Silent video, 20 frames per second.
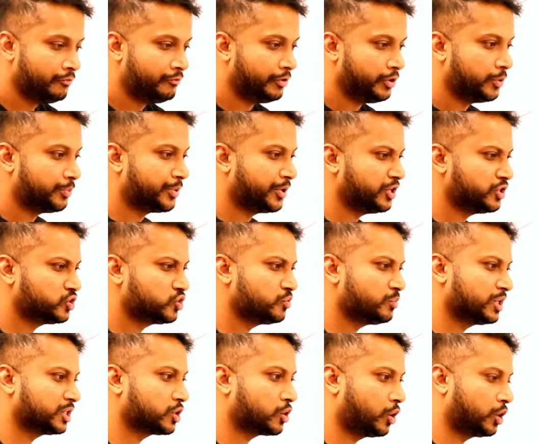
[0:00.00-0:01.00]
When you produce
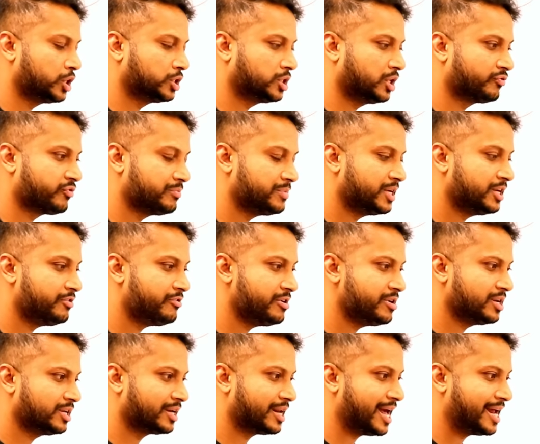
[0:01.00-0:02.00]
too much cortisol from the
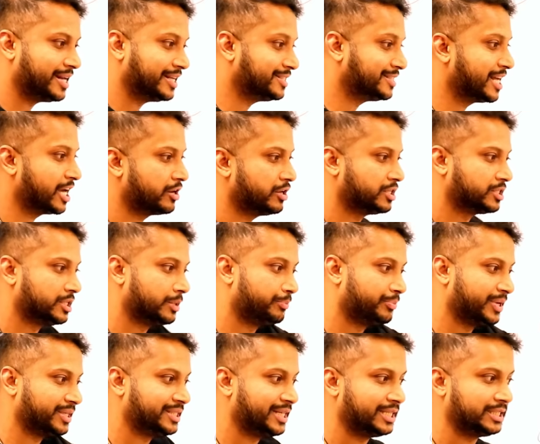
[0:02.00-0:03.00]
adrenal gland, is that going to
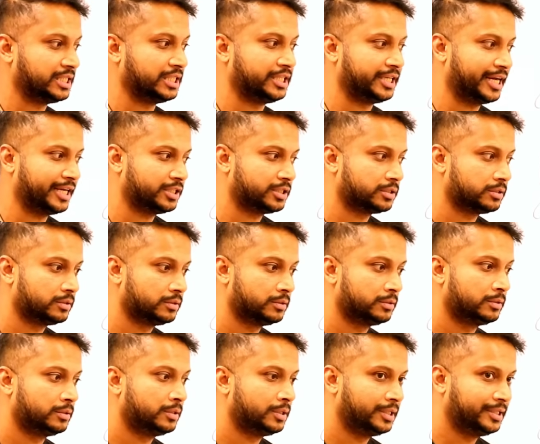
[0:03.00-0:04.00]
suppress A C T H?
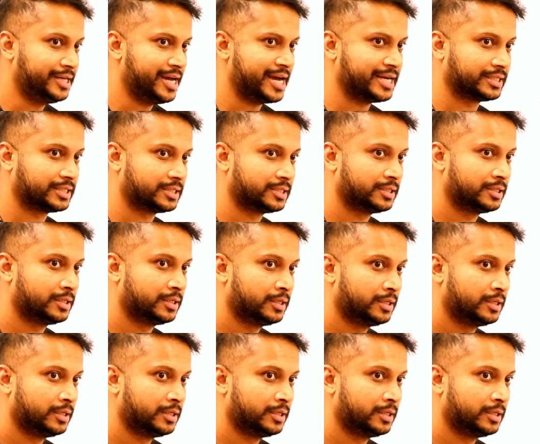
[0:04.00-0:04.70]
Yes.